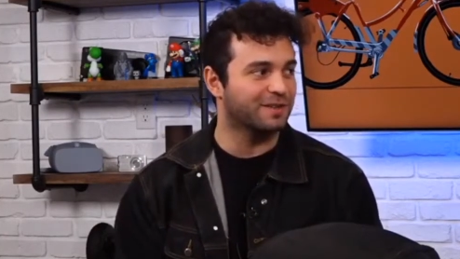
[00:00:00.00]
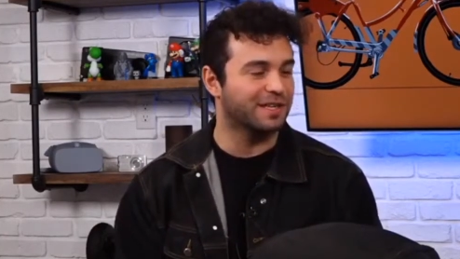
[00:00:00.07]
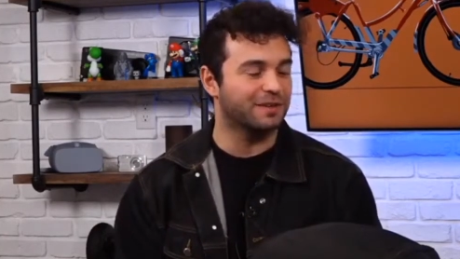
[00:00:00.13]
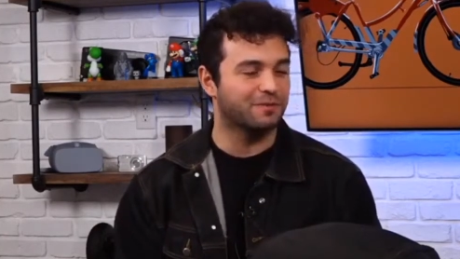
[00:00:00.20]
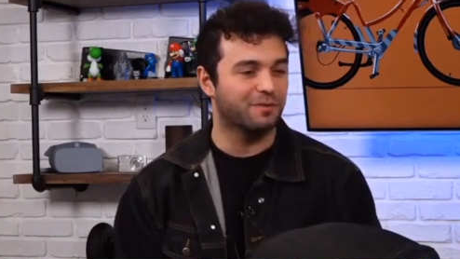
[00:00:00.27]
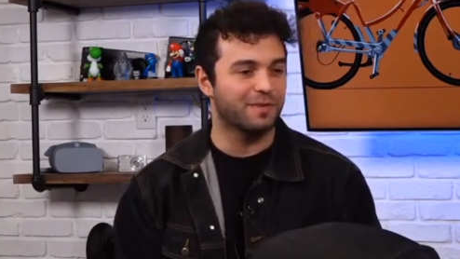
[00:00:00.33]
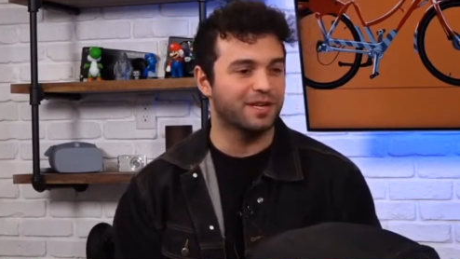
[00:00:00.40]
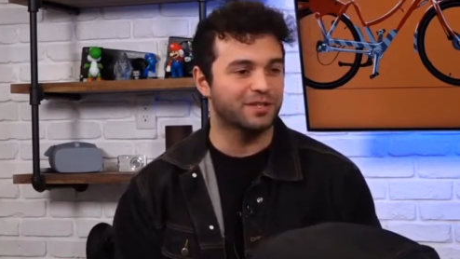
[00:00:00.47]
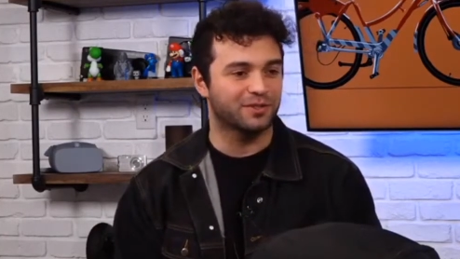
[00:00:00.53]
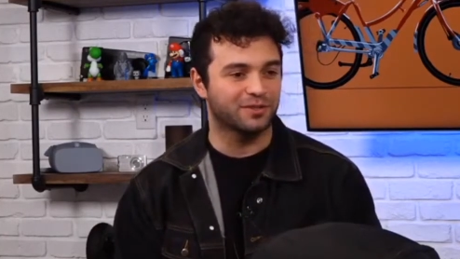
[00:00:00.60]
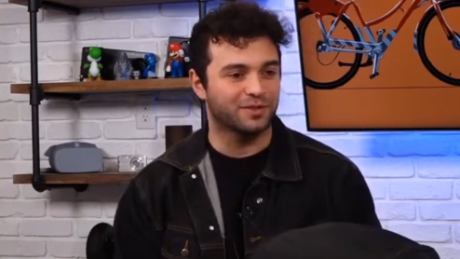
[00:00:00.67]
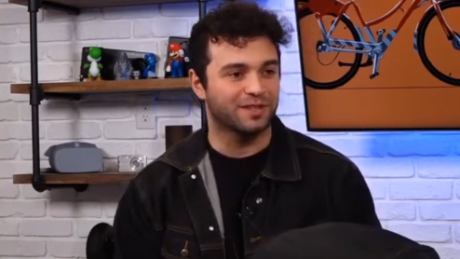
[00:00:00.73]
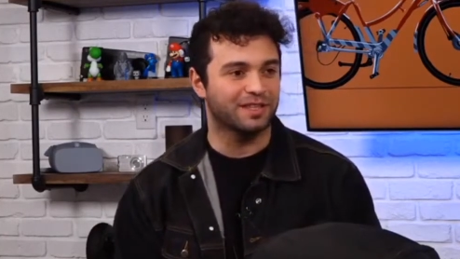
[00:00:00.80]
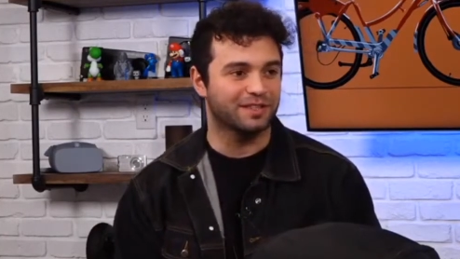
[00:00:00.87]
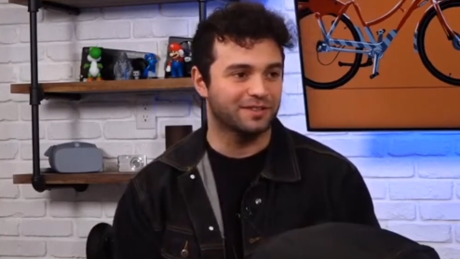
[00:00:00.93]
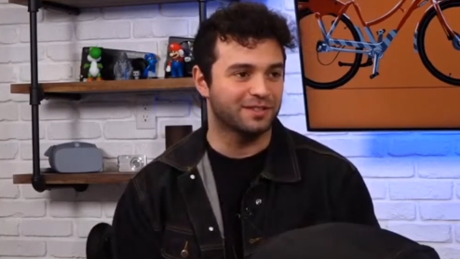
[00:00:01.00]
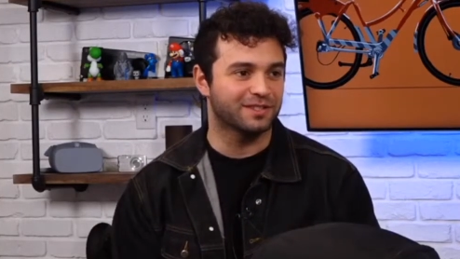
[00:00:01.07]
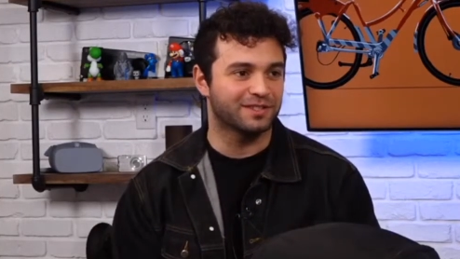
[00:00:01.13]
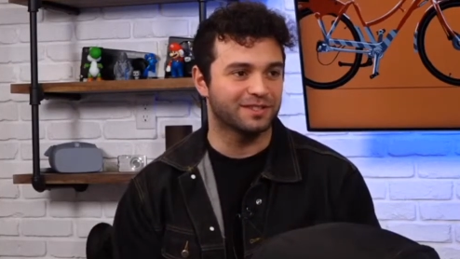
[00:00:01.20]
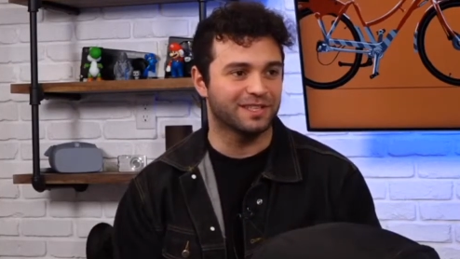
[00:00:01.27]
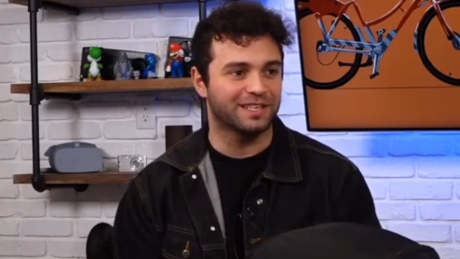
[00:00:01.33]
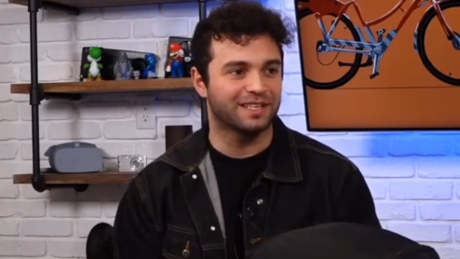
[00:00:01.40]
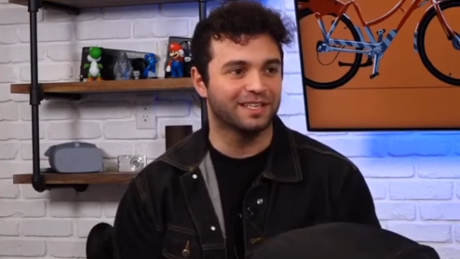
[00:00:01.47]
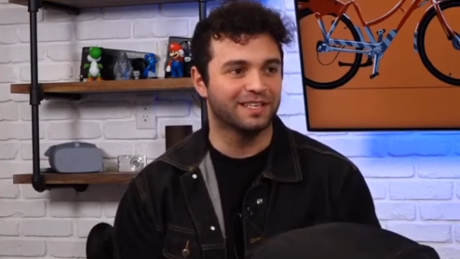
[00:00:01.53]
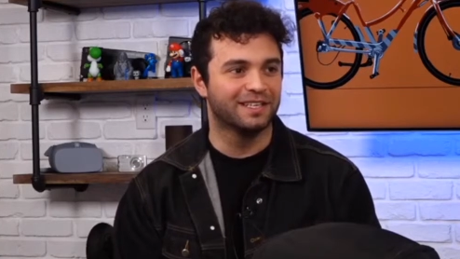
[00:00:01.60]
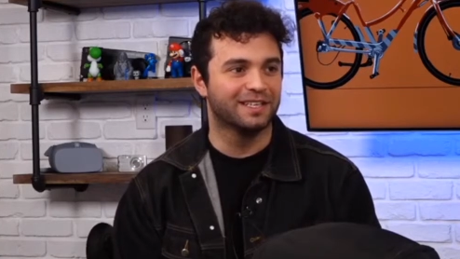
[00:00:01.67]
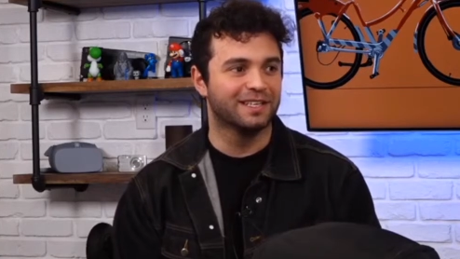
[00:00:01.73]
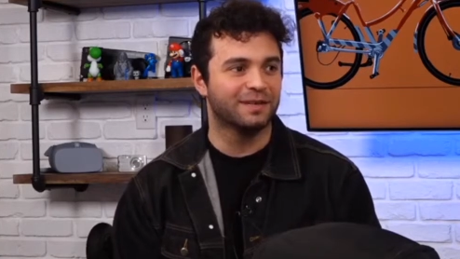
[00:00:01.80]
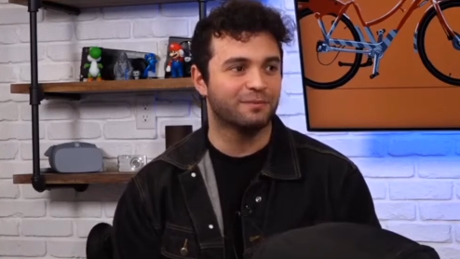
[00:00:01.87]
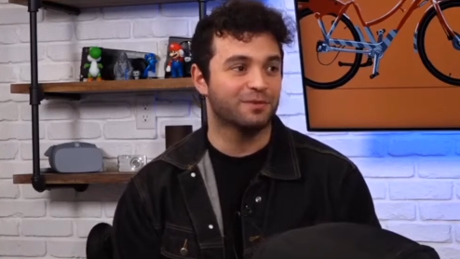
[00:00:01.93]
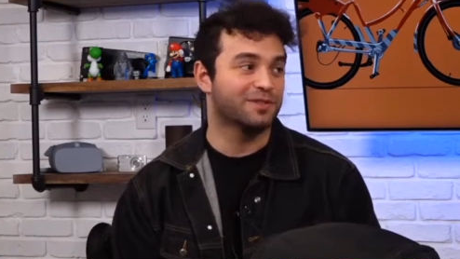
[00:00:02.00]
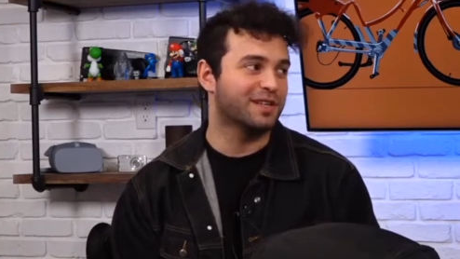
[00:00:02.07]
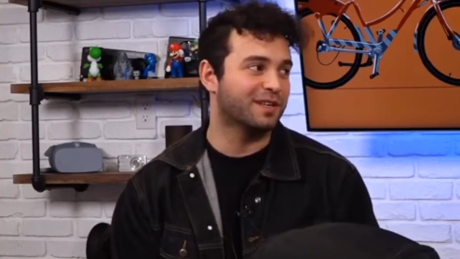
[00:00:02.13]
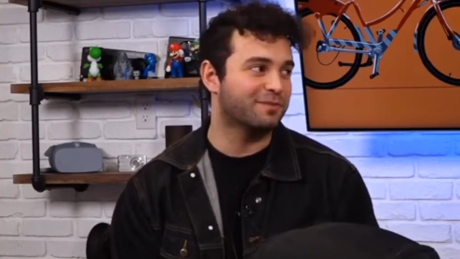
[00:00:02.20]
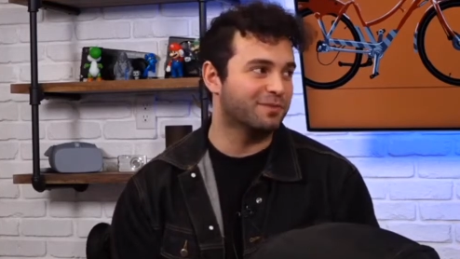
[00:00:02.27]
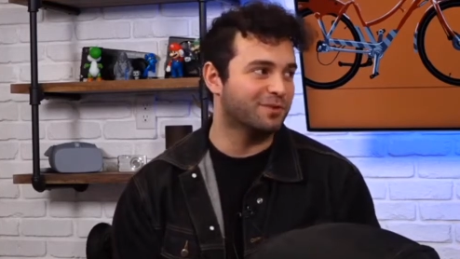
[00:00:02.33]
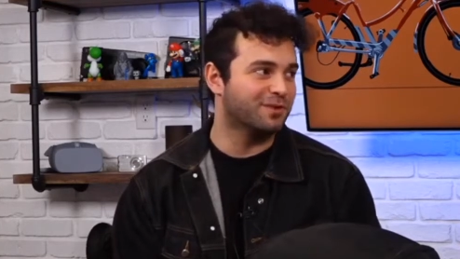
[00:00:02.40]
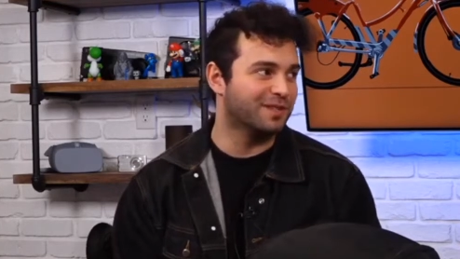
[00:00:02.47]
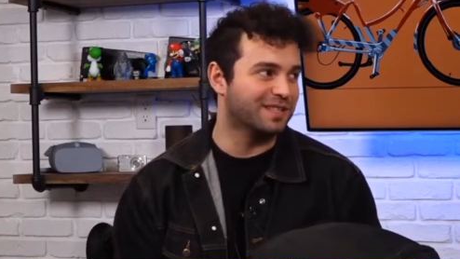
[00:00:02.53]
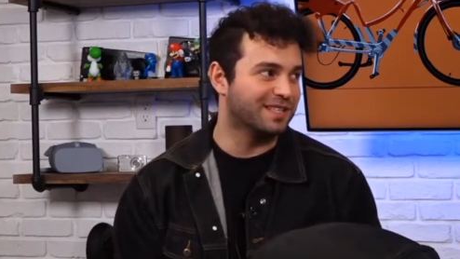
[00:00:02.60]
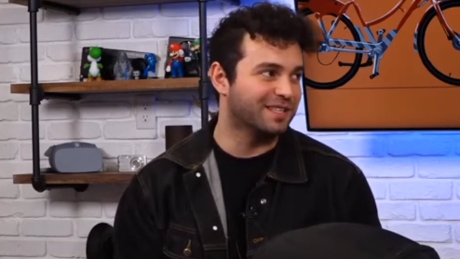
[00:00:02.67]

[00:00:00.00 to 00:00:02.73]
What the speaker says: Like, we'll make sure that it looks like presentable.